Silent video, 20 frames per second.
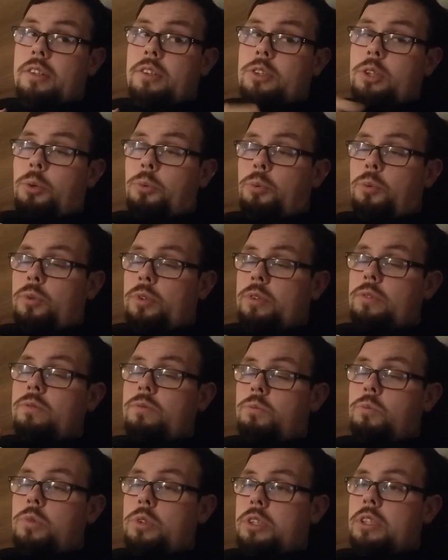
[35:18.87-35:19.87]
so
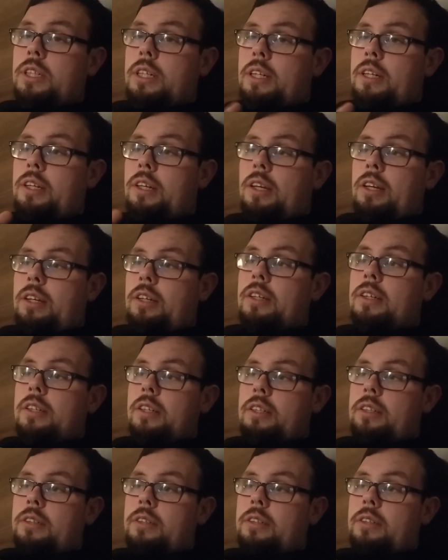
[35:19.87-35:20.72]
we'll see you